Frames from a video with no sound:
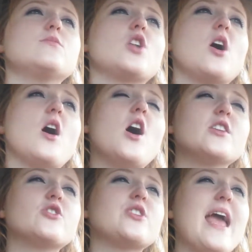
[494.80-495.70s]
The
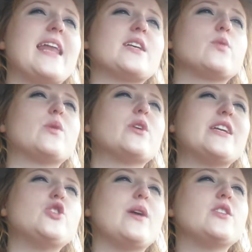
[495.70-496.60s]
Haunters Annex one will
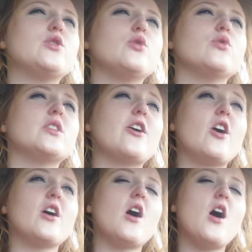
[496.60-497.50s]
get you into, there
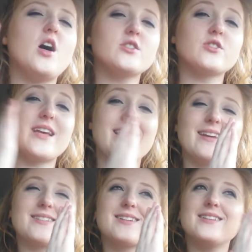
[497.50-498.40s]
are Haunters
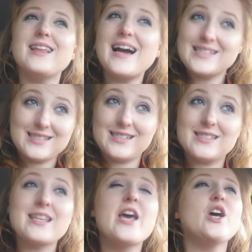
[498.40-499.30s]
Annex
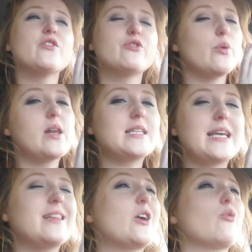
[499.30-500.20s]
classes. If you want to
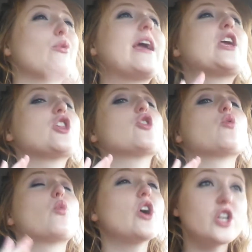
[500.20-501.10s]
take like a regular
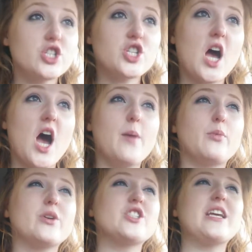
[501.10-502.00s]
workshop,
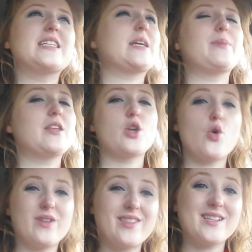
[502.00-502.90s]
which ended up being the
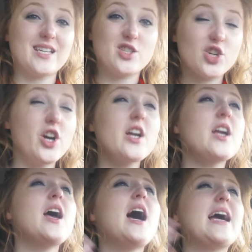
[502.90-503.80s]
only things I took,
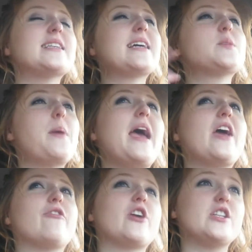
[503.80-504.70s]
I had to
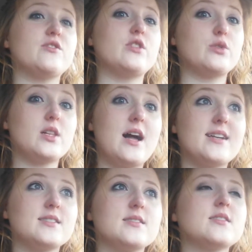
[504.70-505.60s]
pay for each of those
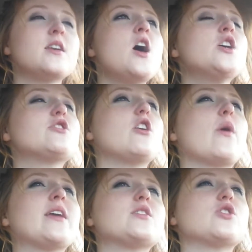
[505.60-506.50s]
classes. So
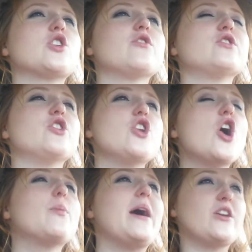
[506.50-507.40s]
it served
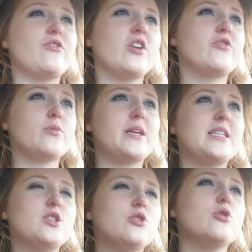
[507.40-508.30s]
no benefit for me
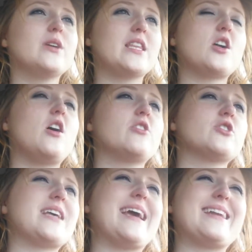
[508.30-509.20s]
to get the
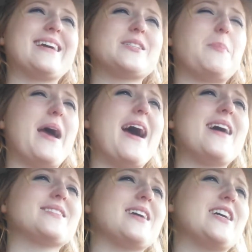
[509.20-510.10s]
Haunters Annex
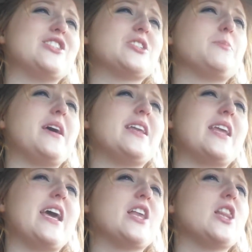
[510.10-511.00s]
pass. I just
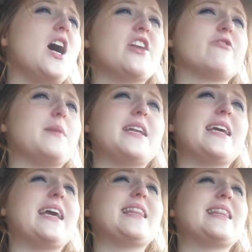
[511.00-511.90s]
spent a lot of
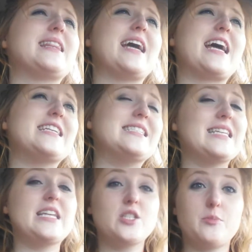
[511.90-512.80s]
money that I
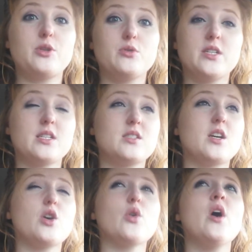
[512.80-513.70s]
didn't end up using,
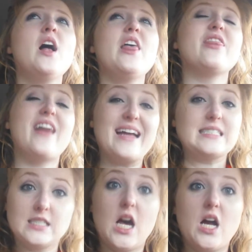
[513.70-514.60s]
so that
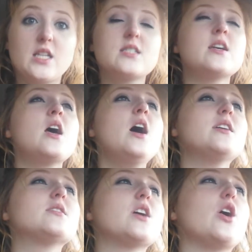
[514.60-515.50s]
sucked.
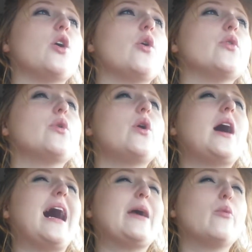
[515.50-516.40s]
So
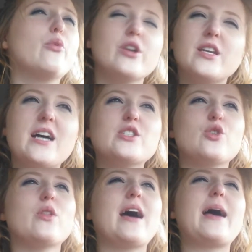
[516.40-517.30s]
I would not
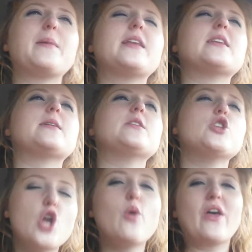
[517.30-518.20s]
do that. I
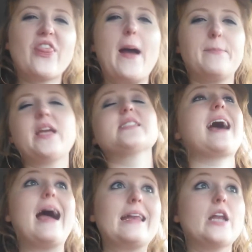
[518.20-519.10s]
mean, know what that means.
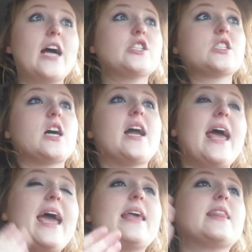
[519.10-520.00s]
I just thought,
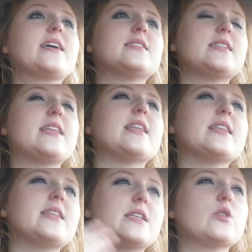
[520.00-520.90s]
hey, they said
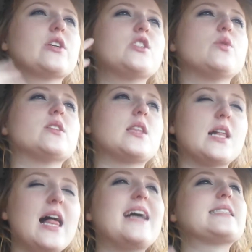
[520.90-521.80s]
that this will get you into the
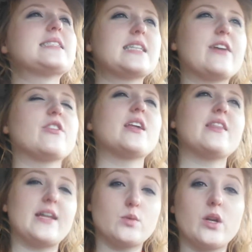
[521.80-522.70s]
classes and everything,
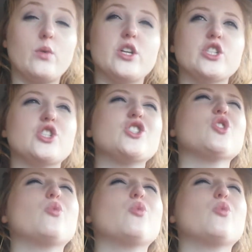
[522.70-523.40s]
and that's what I wanted to do.